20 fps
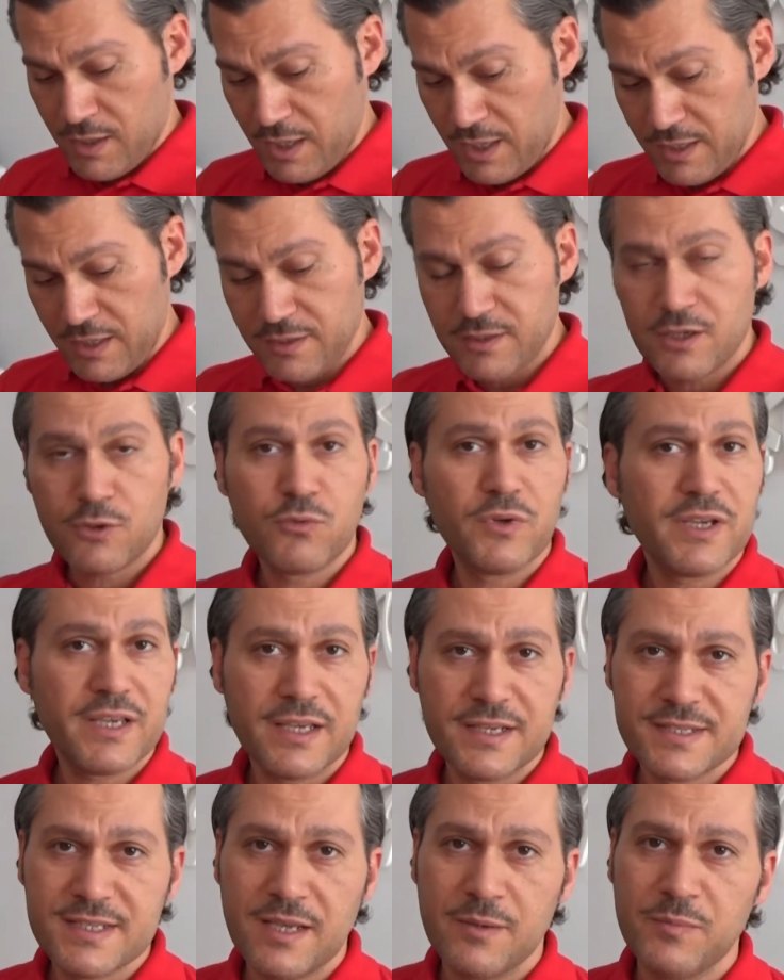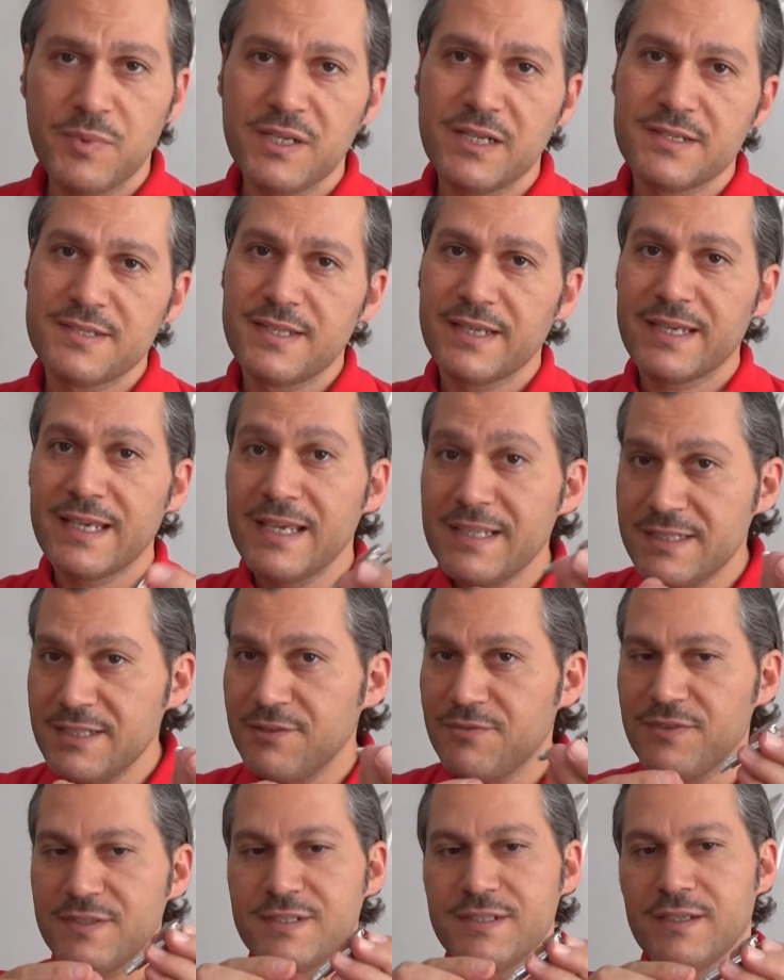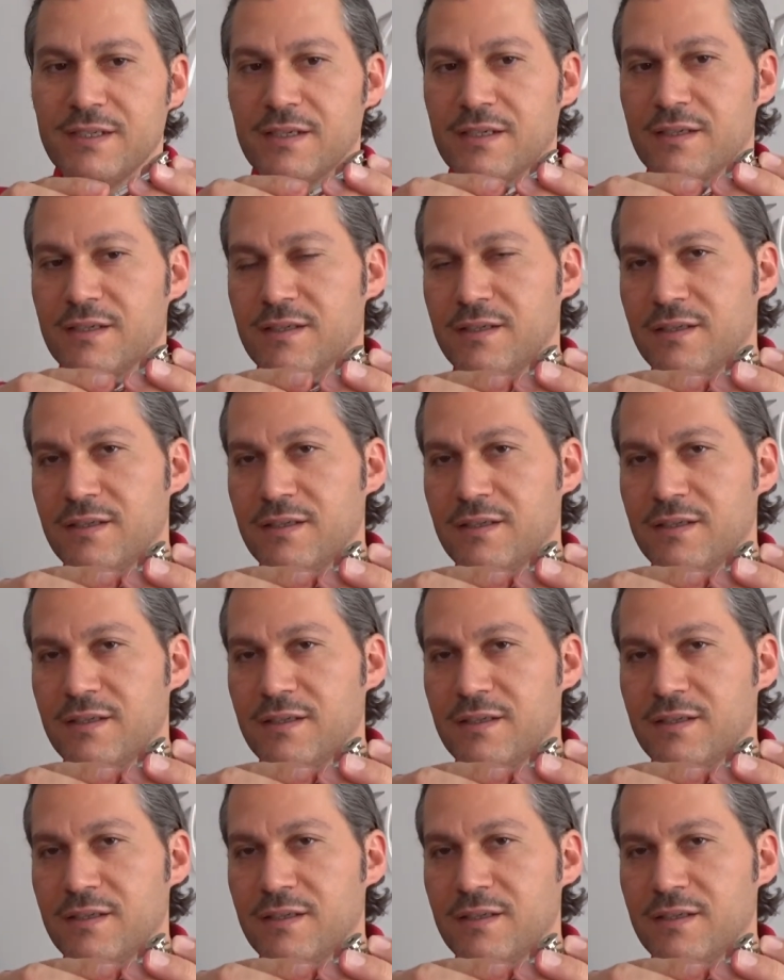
Another quick example is the KD fitting.